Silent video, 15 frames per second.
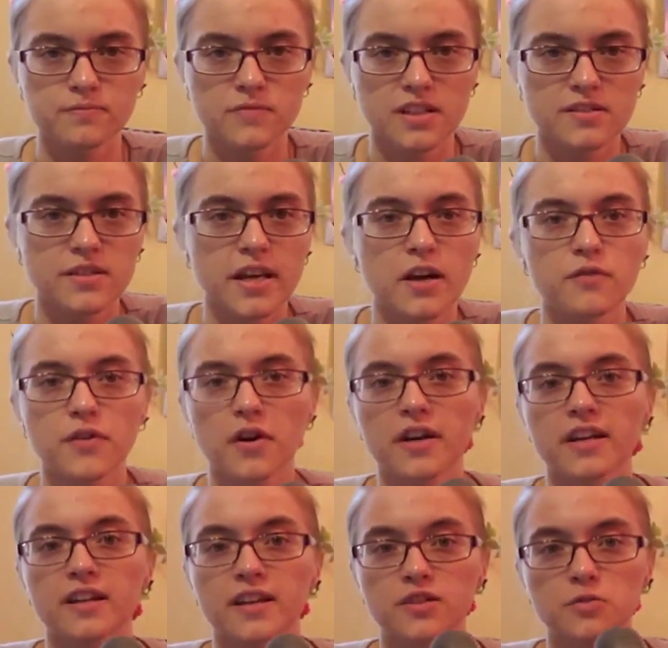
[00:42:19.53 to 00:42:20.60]
Let's see how far I
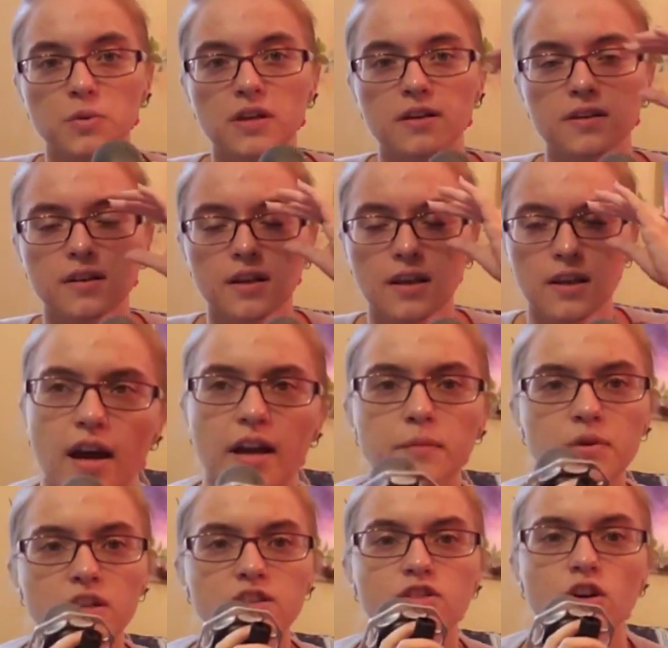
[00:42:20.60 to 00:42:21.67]
get next week. I
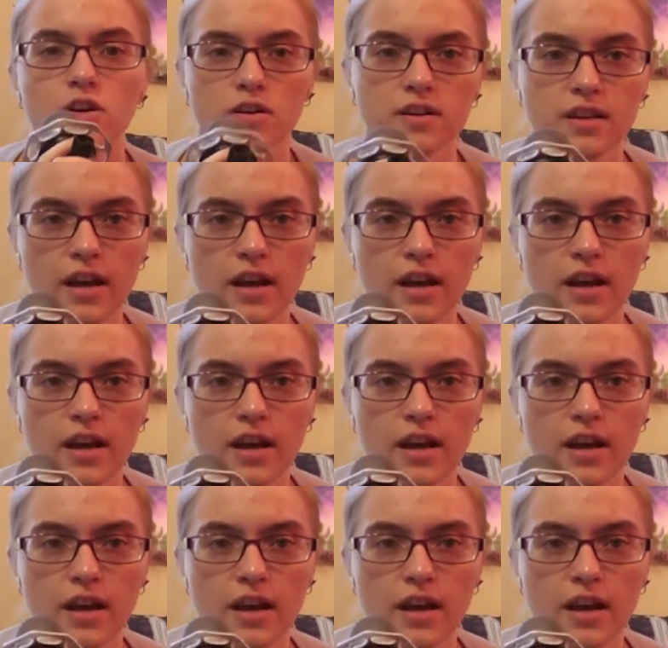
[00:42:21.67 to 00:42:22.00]
am going to talk